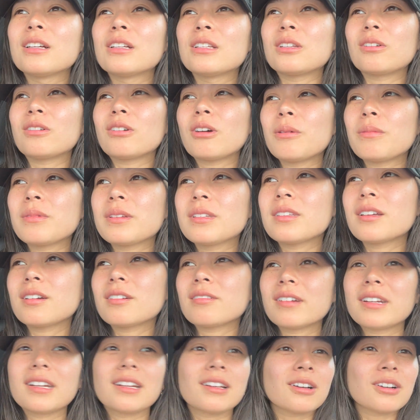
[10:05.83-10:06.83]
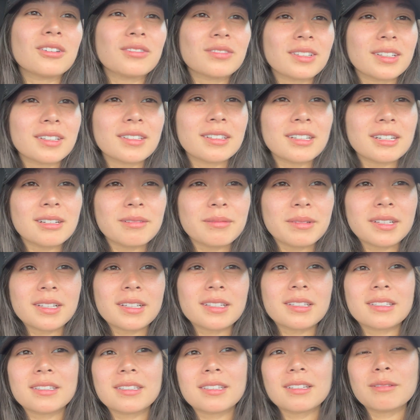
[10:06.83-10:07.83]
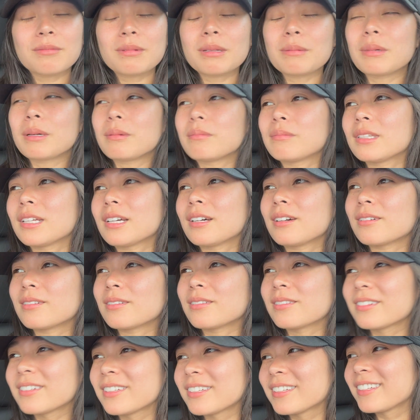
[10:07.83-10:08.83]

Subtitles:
So I hope it's not raining over there because I'll be bummed out.